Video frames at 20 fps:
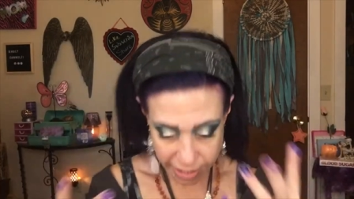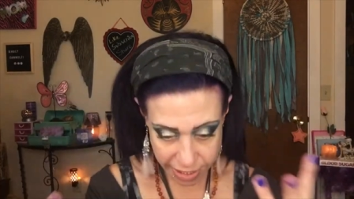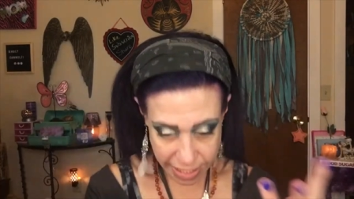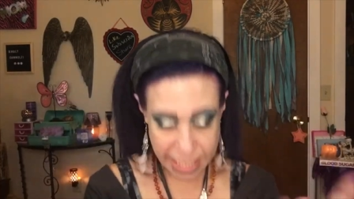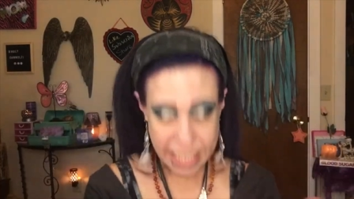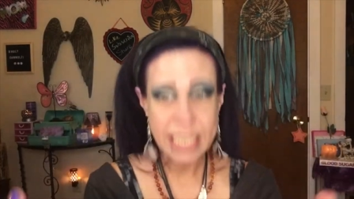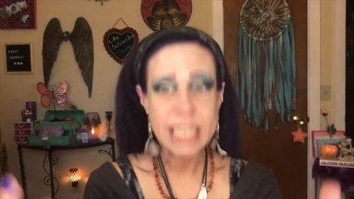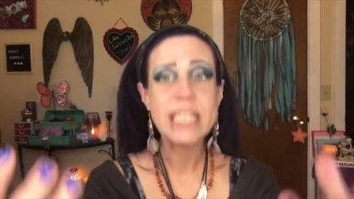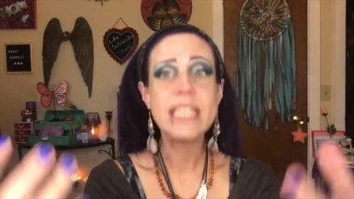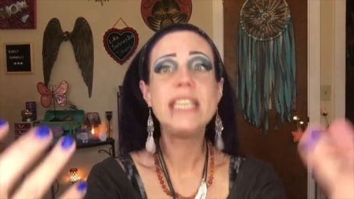
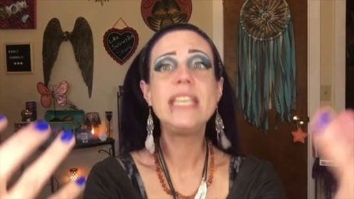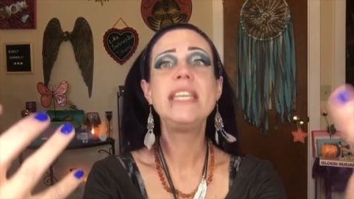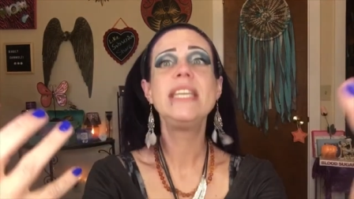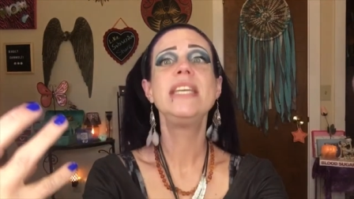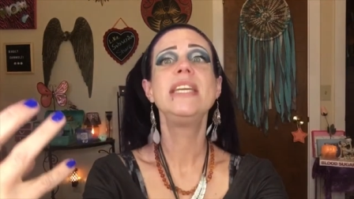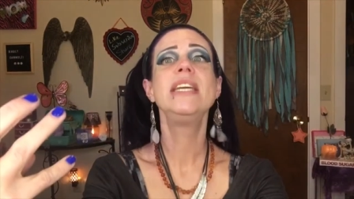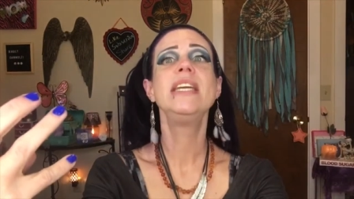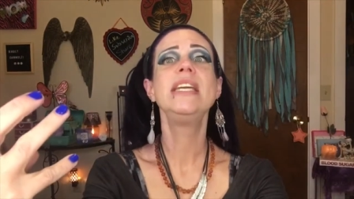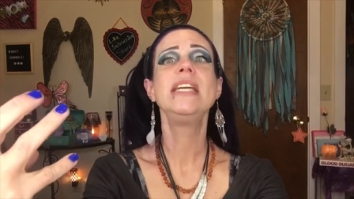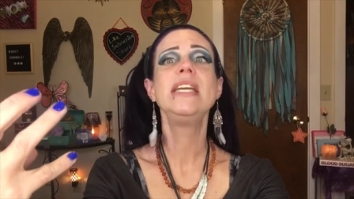
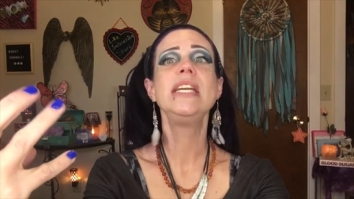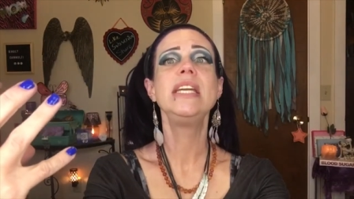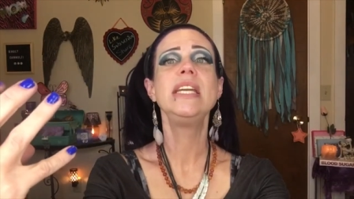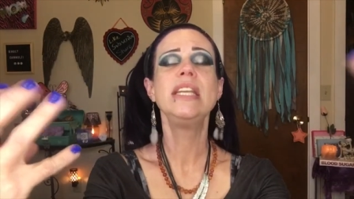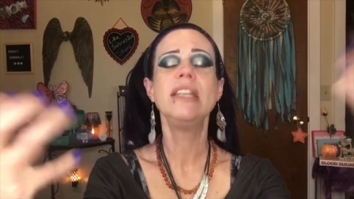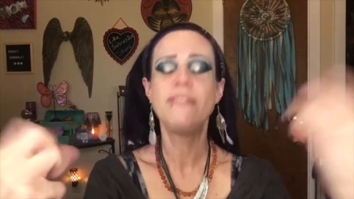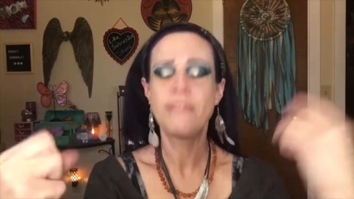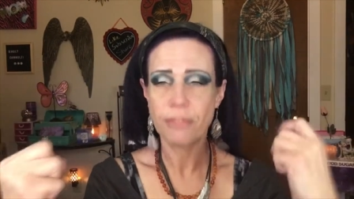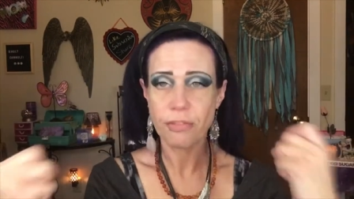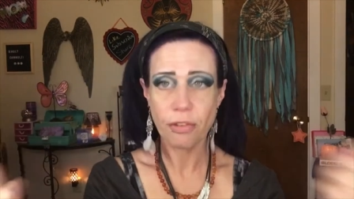
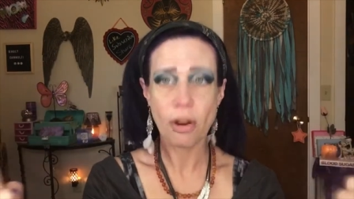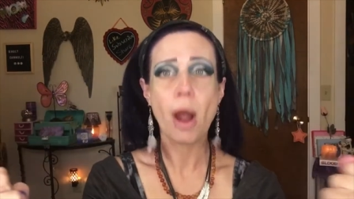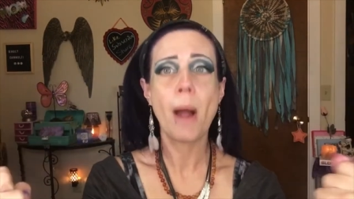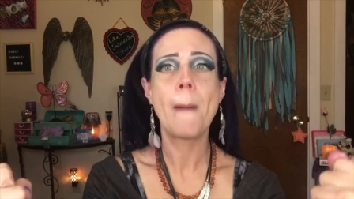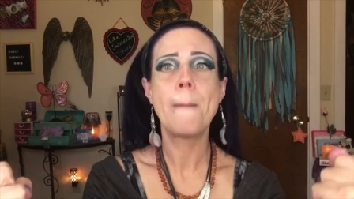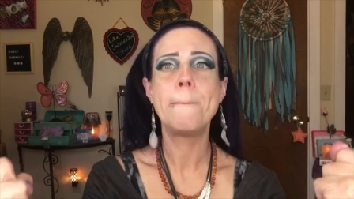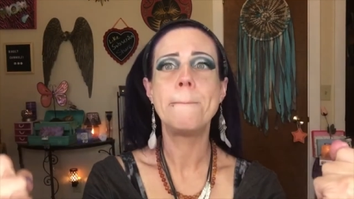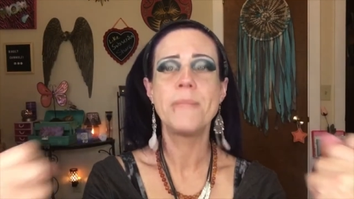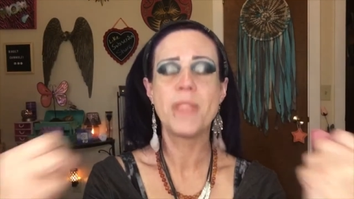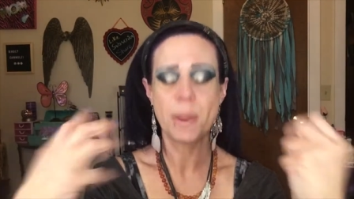need
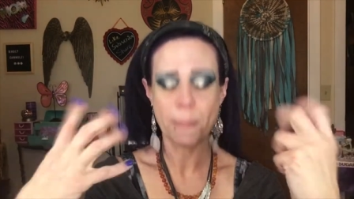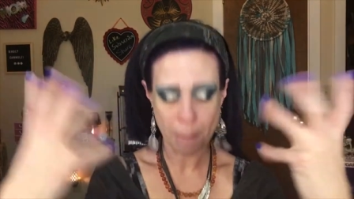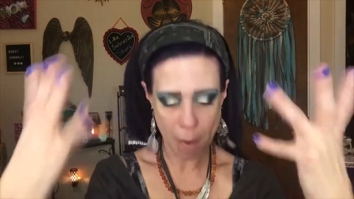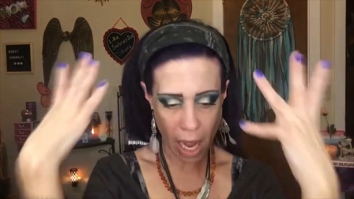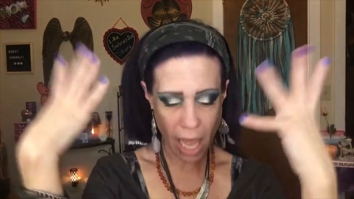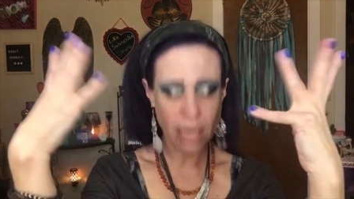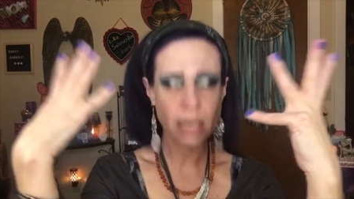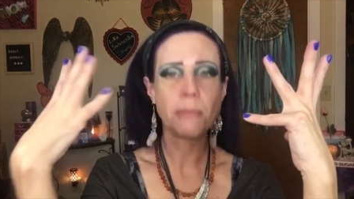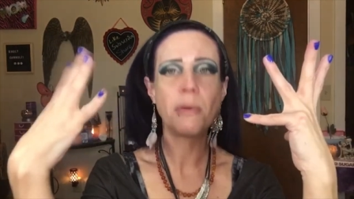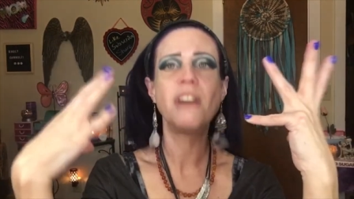from the
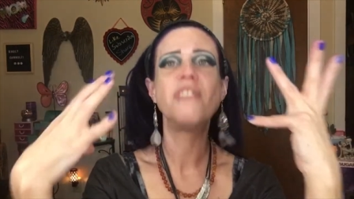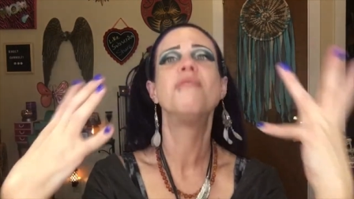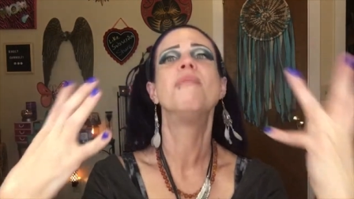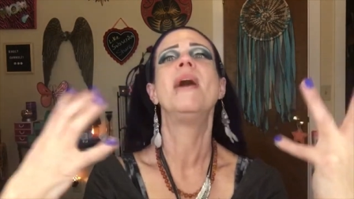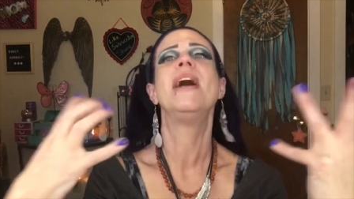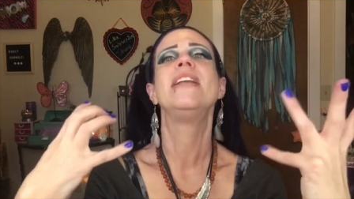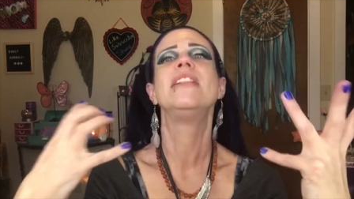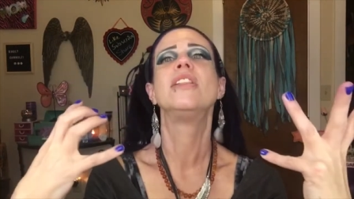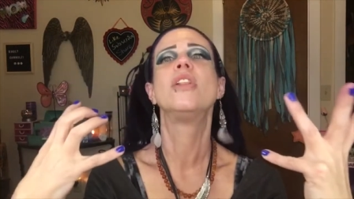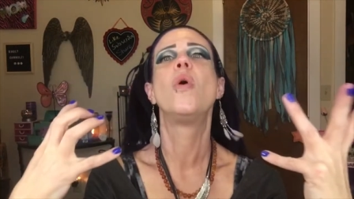bottom of
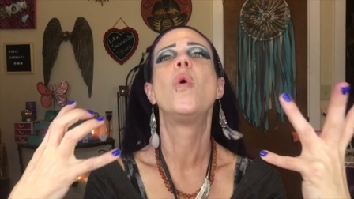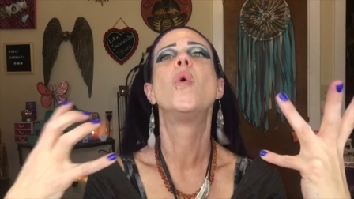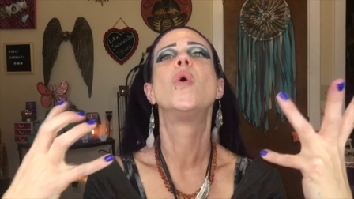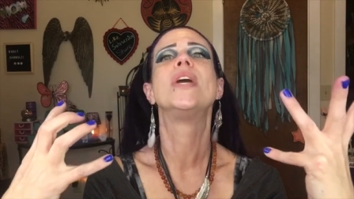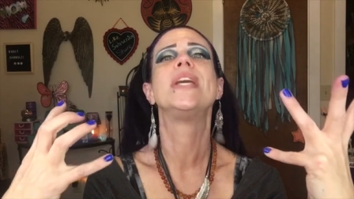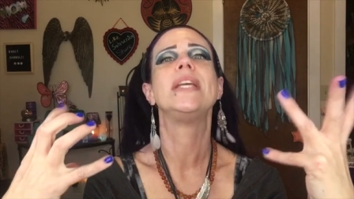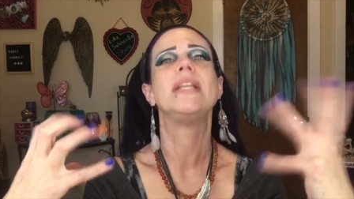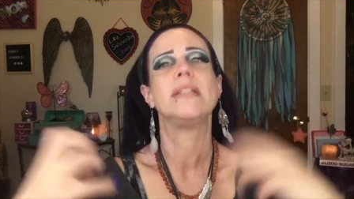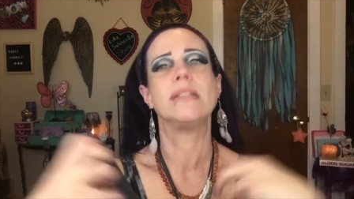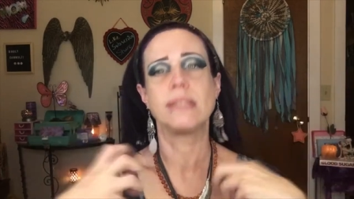my
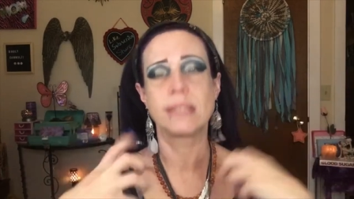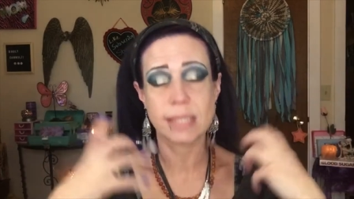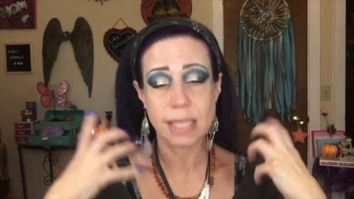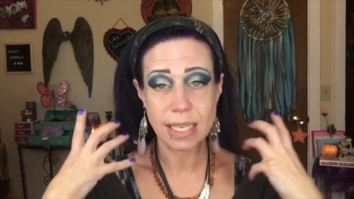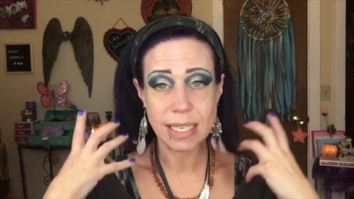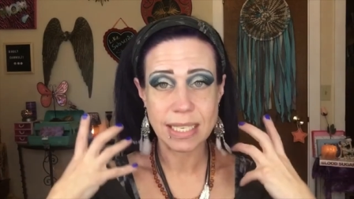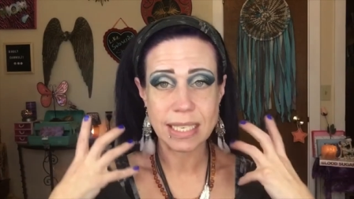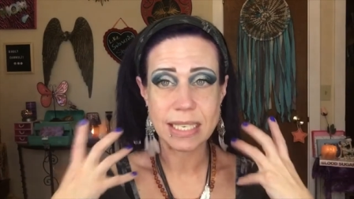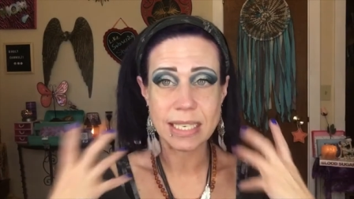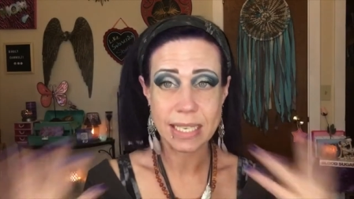loins,
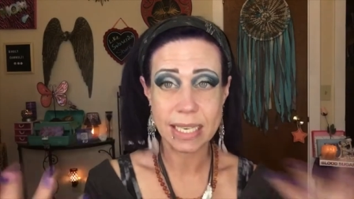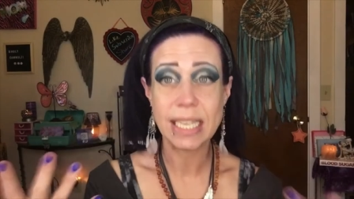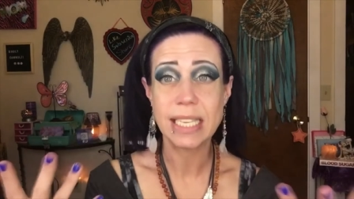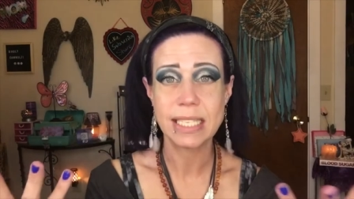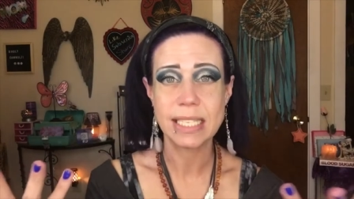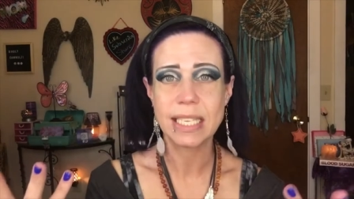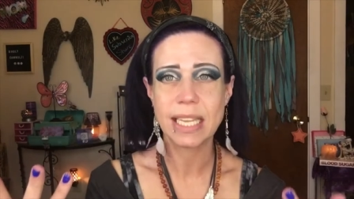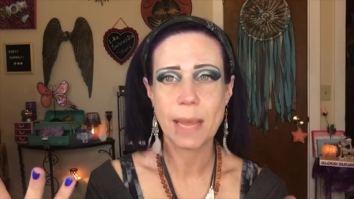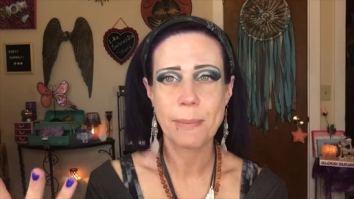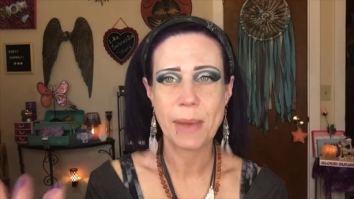need
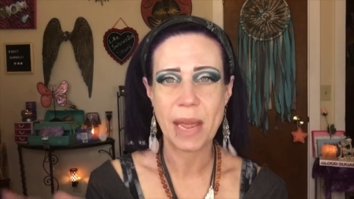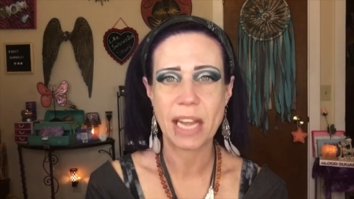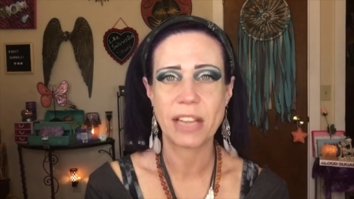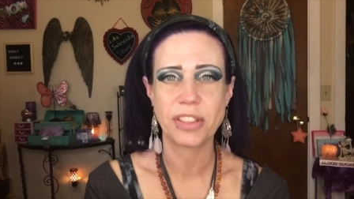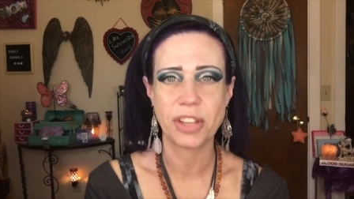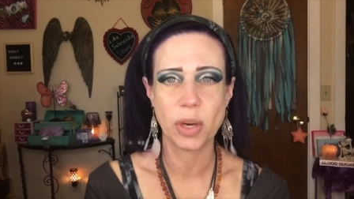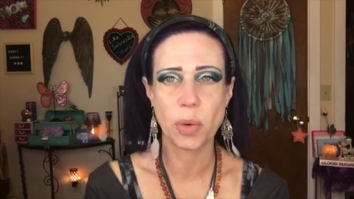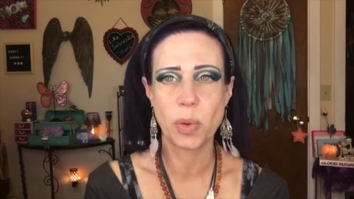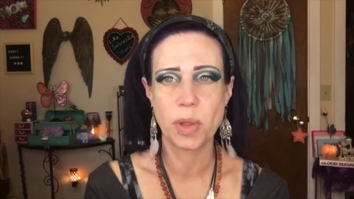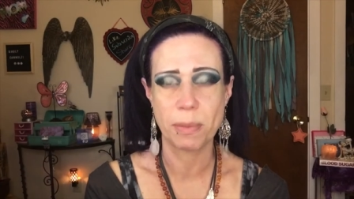to get back
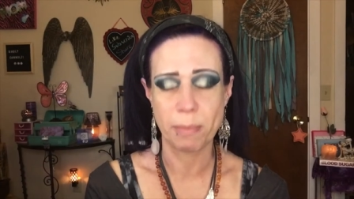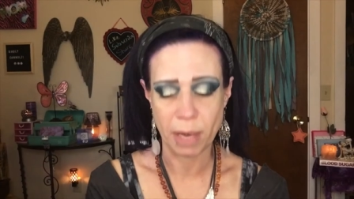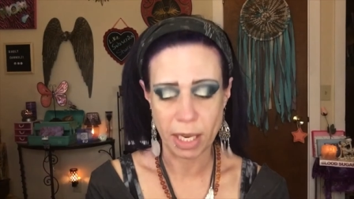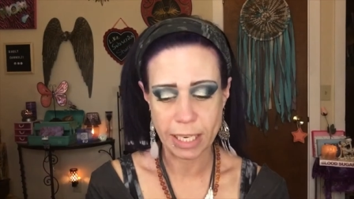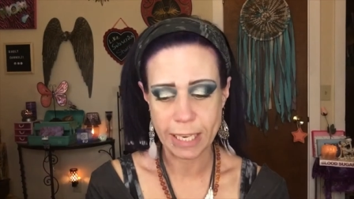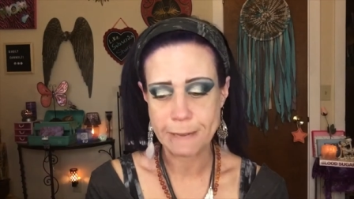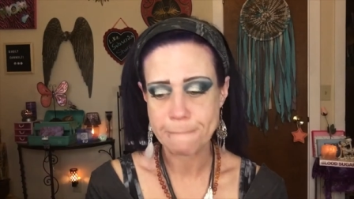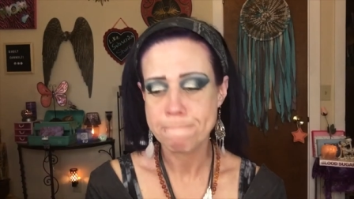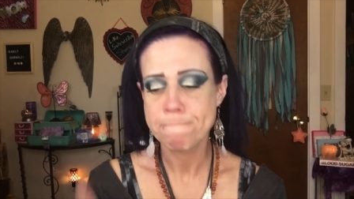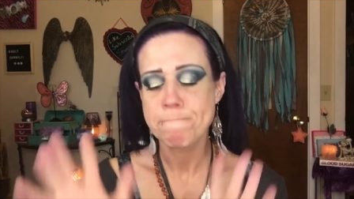there with money.